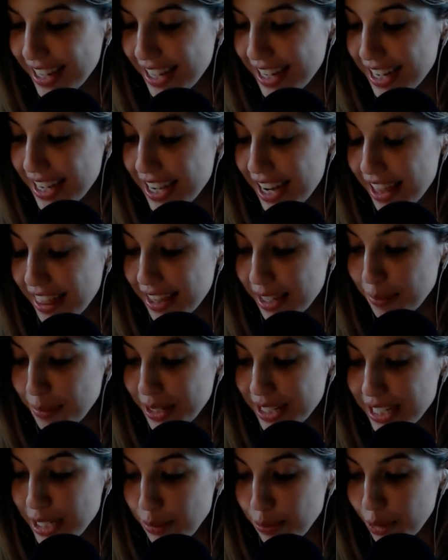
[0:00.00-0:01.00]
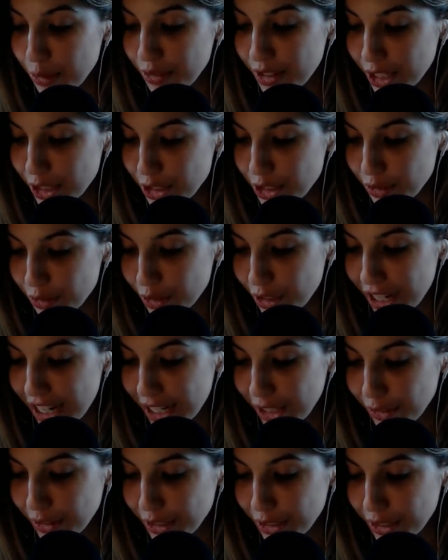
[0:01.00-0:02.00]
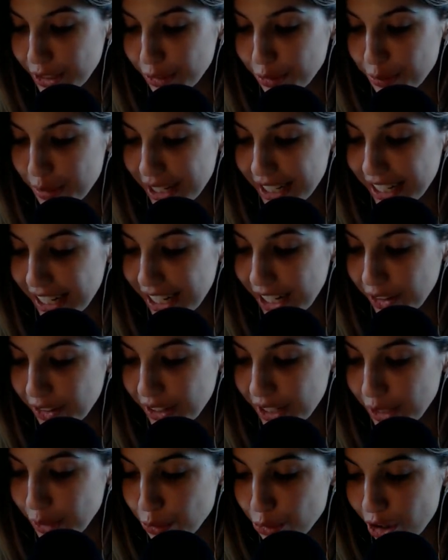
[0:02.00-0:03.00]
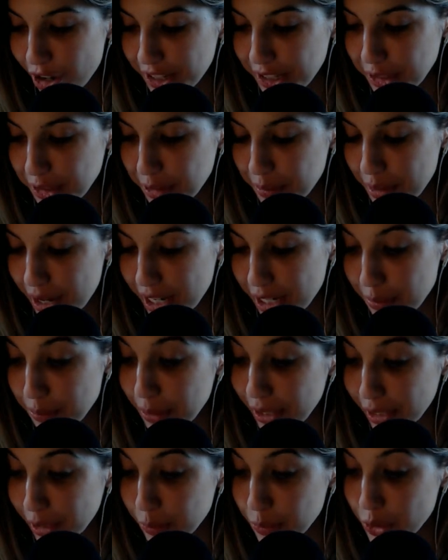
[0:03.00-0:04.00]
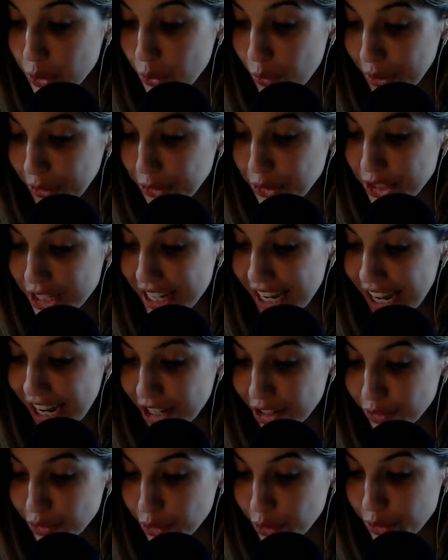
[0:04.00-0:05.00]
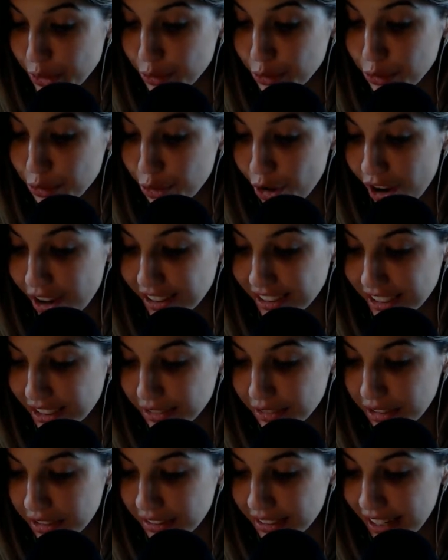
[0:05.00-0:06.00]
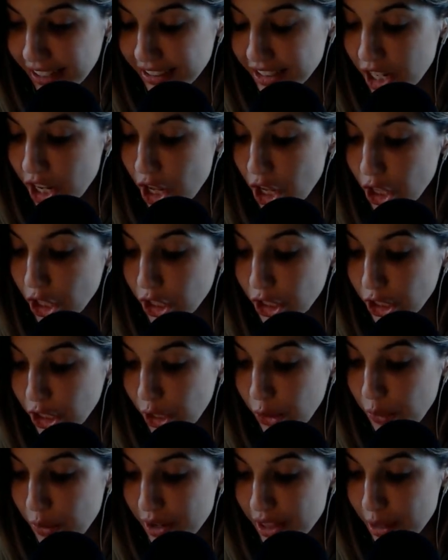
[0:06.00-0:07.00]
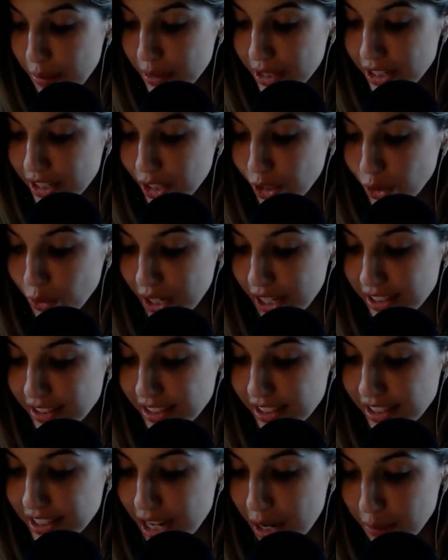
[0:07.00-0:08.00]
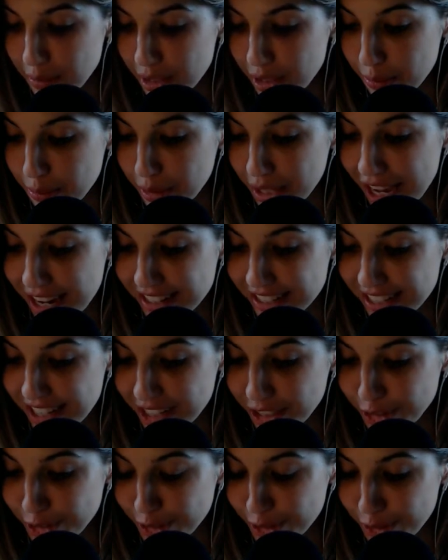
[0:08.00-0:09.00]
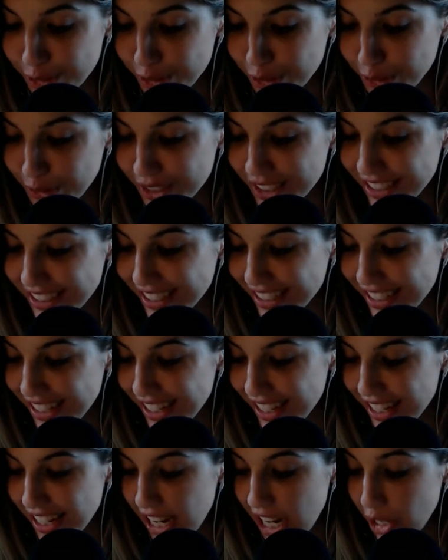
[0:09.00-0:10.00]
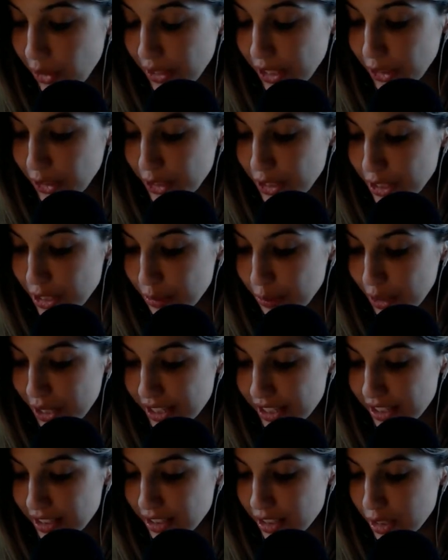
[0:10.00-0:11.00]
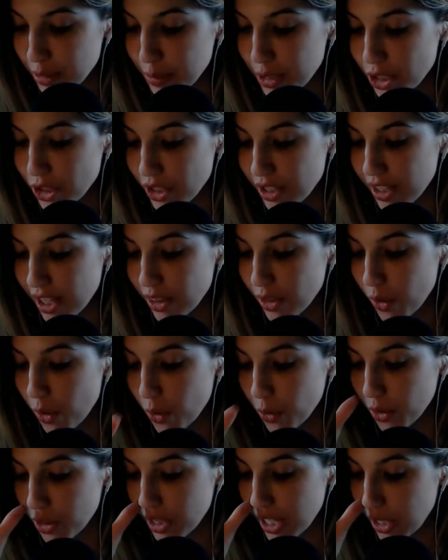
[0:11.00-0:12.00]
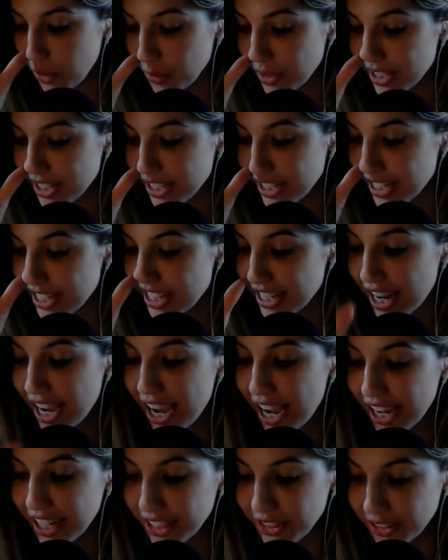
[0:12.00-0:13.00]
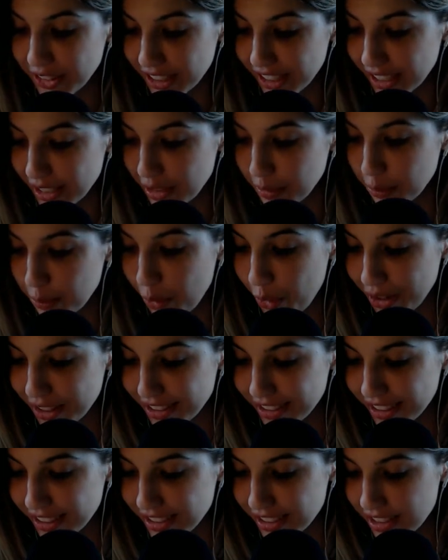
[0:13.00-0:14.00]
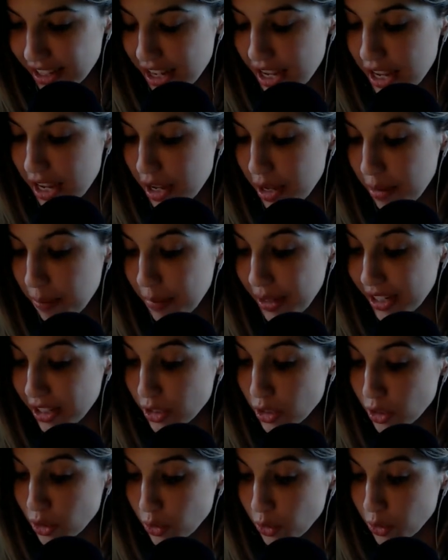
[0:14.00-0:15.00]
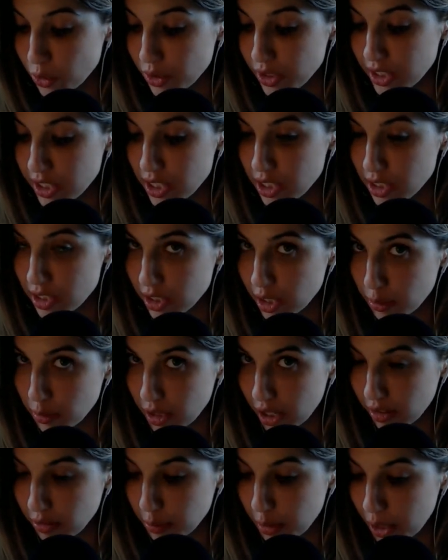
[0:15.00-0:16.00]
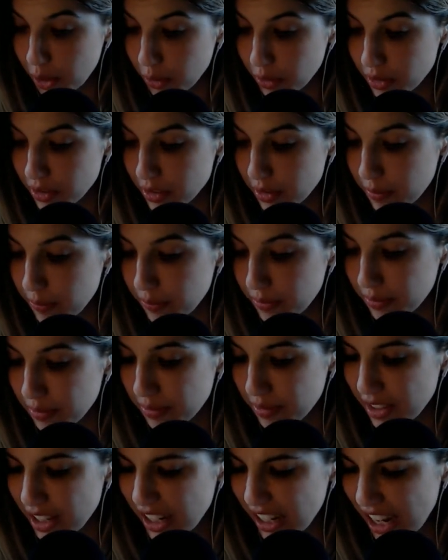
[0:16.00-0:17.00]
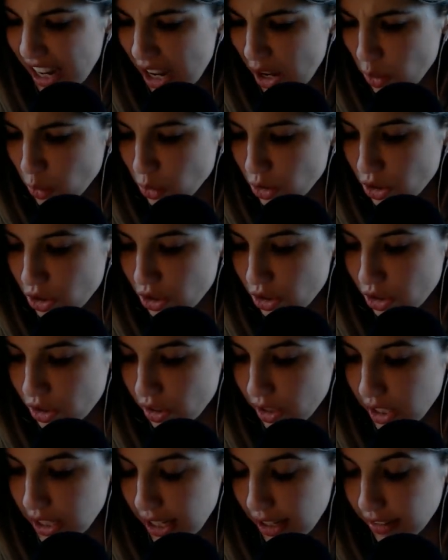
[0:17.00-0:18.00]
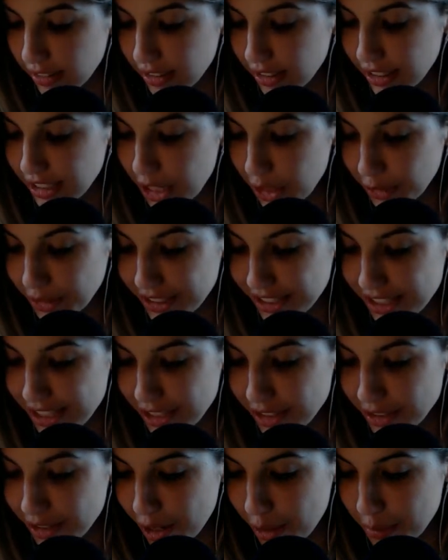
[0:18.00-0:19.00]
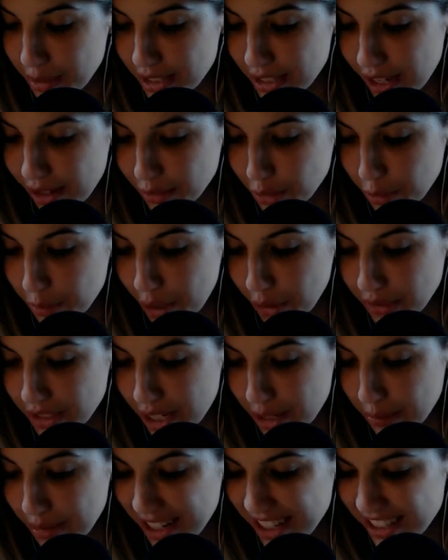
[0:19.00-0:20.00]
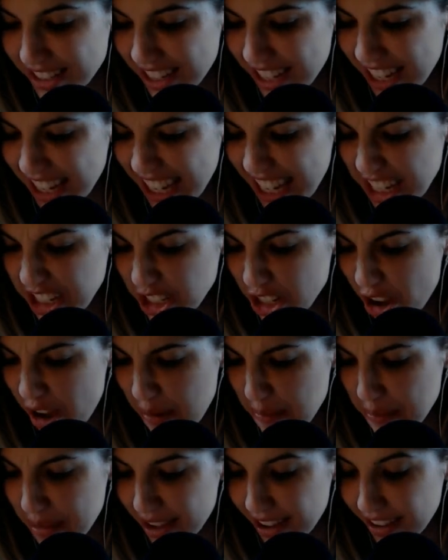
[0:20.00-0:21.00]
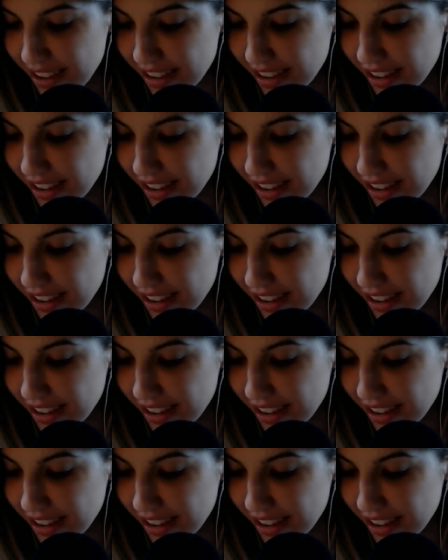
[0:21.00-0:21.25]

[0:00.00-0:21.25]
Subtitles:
Nothing but deep affection for Hagrid could have made Harry, Ron, and Hermione pick up squelchy handfuls of frog liver and lower them into the crates to tempt the blast-ended scroots. Harry couldn't suppress the suspicion that the whole thing was entirely pointless, because the scroots didn't seem to have mouths. "Ouch!" yelled Dean Thomas after about 10 minutes. "It got me!"